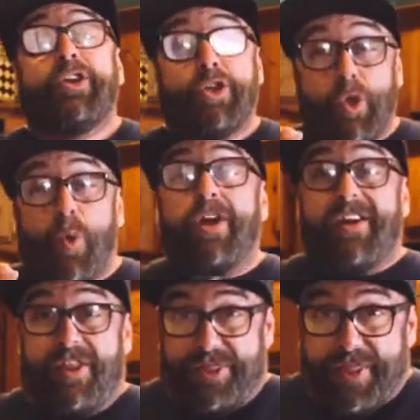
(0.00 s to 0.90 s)
you are gonna
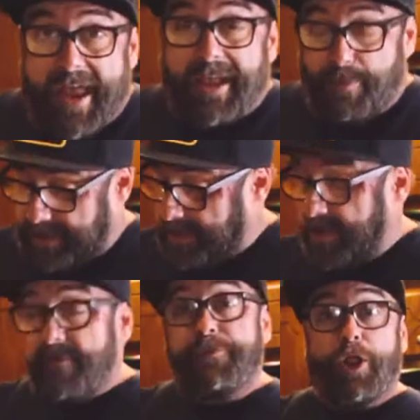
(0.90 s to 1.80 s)
thank me
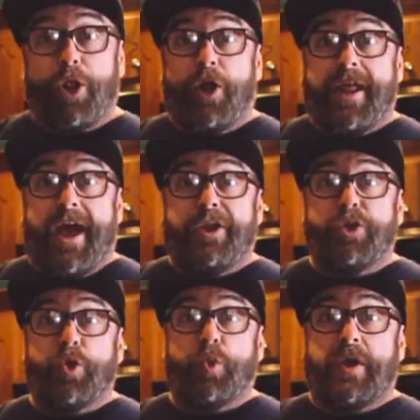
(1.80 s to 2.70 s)
for learning how
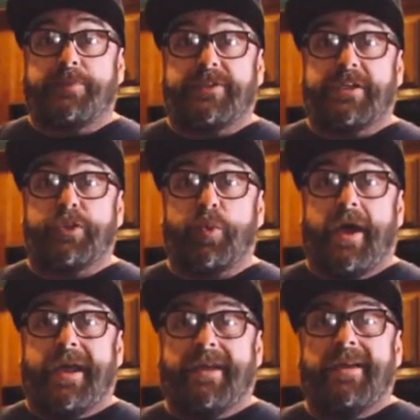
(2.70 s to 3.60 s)
to do ribs this
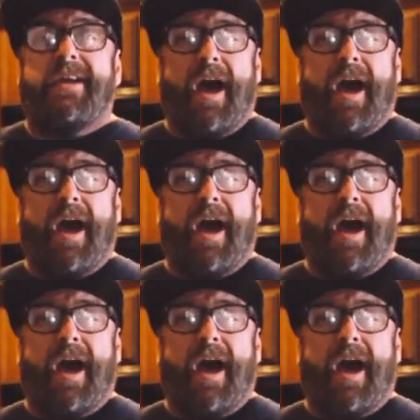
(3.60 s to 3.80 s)
way.